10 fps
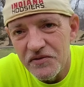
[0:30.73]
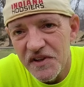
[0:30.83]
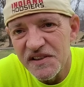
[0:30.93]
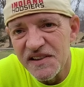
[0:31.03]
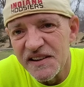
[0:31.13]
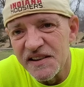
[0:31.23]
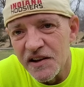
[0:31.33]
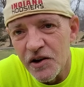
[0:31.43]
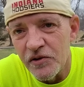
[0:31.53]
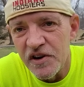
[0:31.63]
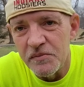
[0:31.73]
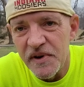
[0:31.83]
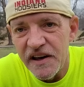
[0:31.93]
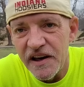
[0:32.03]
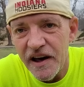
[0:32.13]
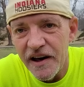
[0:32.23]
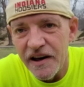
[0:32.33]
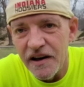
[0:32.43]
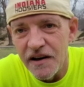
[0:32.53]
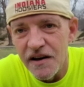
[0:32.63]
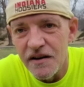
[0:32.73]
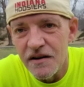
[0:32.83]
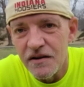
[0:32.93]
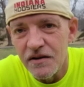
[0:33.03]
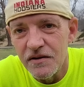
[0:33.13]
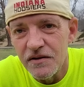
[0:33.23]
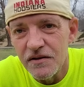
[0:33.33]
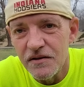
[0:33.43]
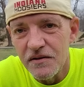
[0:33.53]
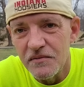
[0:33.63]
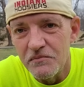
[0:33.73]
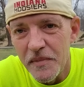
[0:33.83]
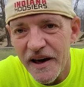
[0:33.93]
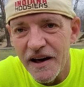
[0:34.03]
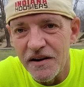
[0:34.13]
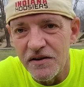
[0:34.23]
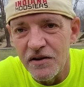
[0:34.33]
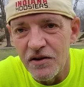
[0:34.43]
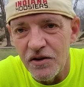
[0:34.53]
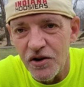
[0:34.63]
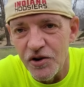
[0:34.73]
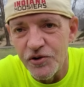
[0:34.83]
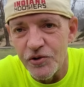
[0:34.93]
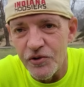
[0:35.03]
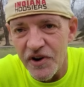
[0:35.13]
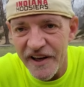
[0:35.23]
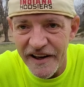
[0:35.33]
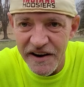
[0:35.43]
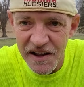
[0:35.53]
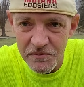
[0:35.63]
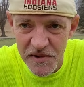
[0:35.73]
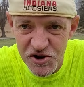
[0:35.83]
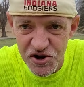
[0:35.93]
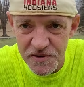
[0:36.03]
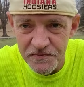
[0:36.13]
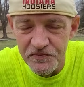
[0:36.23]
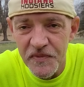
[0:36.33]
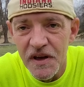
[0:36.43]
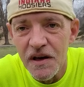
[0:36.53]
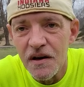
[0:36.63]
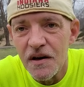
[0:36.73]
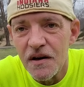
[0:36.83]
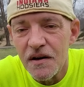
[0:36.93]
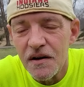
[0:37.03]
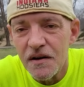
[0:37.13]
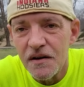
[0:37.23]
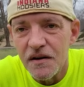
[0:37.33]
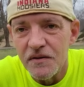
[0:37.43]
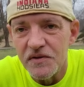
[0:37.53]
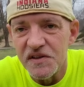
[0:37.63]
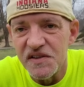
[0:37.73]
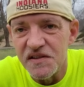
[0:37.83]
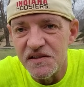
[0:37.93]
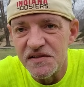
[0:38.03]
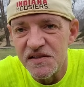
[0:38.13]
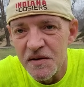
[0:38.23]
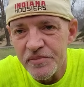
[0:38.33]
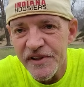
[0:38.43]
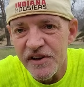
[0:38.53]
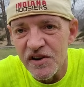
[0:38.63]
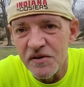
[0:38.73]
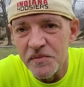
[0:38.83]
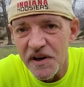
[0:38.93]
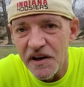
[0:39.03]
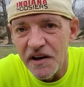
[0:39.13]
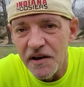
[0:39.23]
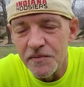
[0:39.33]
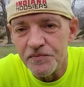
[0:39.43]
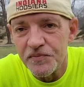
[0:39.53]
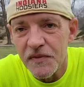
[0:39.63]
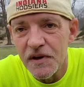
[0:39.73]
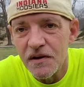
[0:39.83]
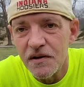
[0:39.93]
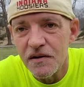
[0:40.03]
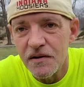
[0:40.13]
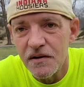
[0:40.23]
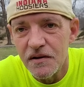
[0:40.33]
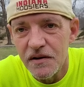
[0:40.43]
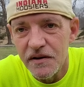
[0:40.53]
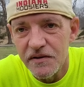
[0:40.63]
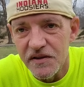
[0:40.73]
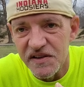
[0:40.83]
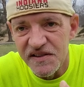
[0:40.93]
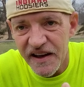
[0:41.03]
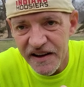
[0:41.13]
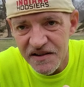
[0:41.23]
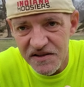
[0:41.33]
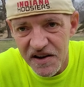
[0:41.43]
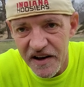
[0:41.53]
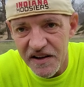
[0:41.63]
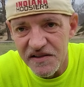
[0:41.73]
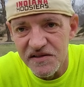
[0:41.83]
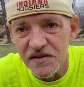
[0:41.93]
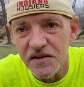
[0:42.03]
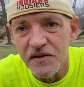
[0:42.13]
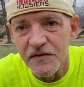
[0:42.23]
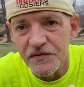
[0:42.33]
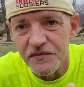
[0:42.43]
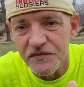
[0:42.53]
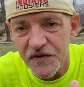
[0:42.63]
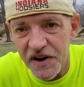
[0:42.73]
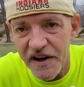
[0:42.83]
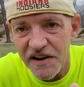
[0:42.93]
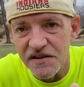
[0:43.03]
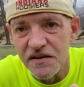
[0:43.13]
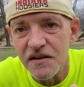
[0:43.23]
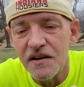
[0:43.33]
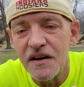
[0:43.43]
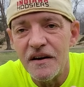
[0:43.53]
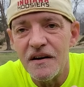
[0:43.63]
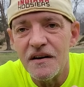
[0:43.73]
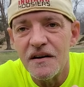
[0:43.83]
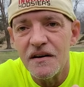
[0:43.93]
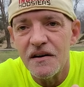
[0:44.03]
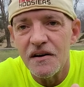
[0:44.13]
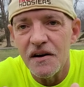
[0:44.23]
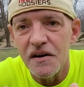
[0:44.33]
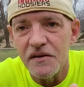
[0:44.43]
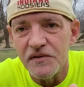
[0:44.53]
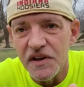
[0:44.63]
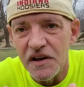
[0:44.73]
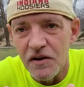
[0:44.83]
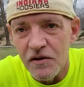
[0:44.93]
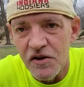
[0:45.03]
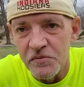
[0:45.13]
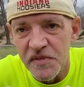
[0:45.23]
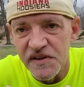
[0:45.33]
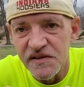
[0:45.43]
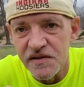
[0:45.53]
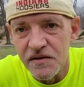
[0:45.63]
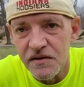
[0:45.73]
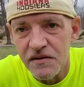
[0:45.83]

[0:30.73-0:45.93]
this isn't going to be a manned lunar landing mission. This is simply going to be the second test flight of the Artemis